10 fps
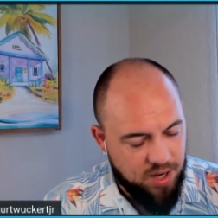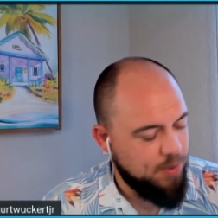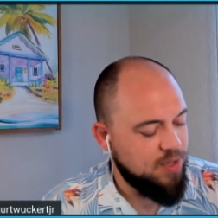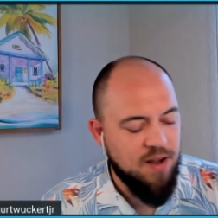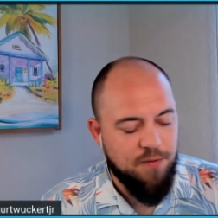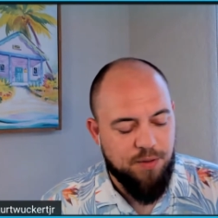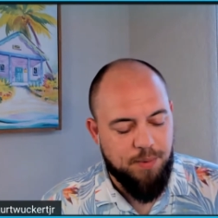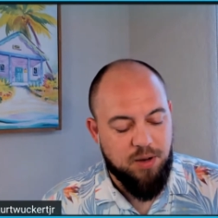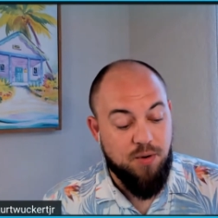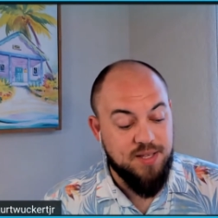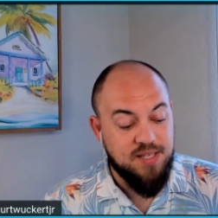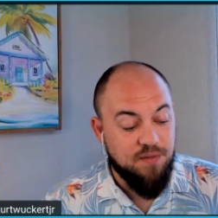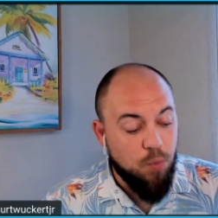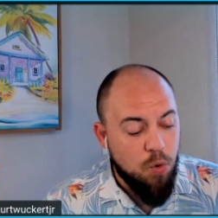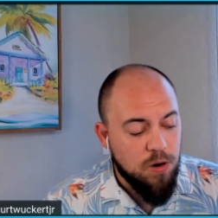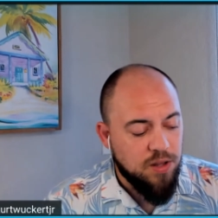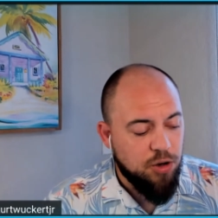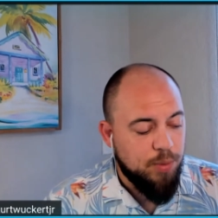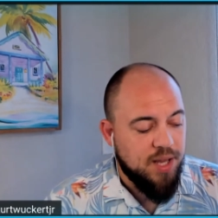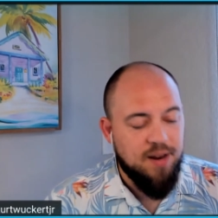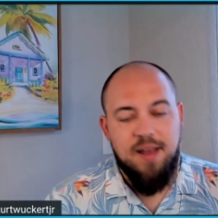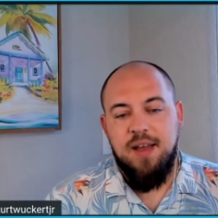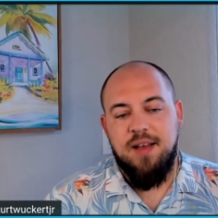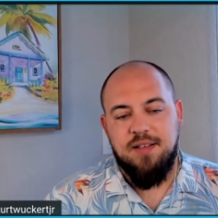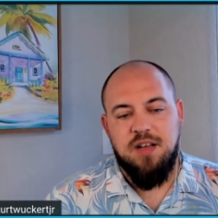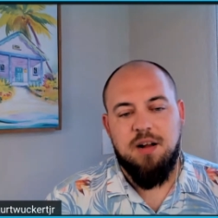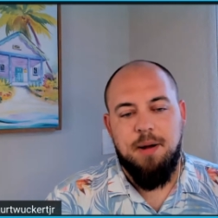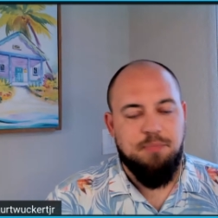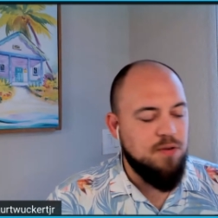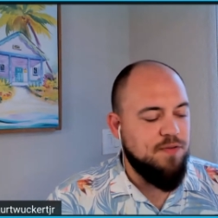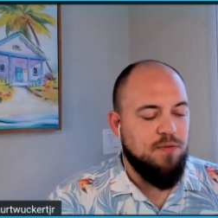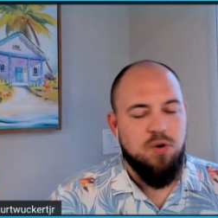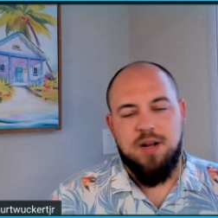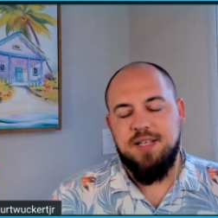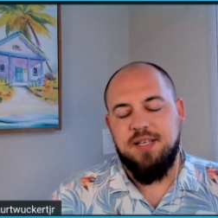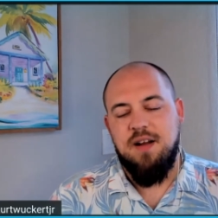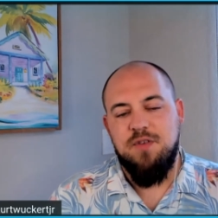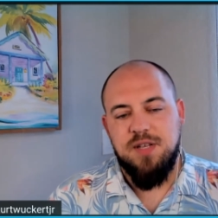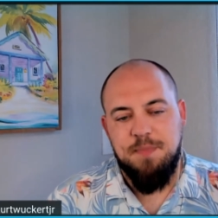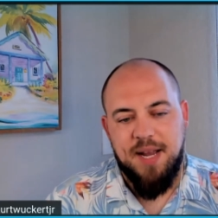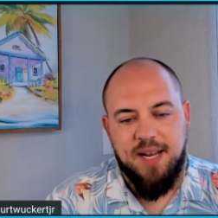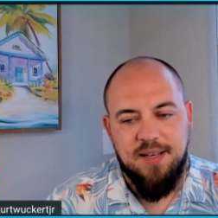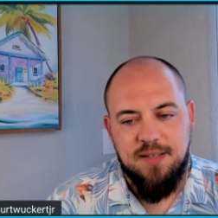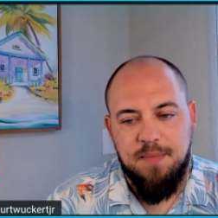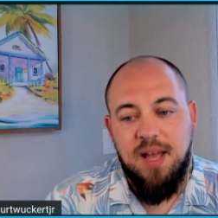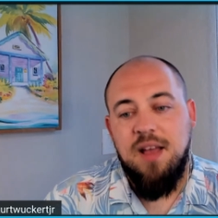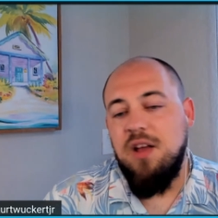I'm going to cover the Bitcoin Civil War a little bit and talk about proof of work as a governance mechanism,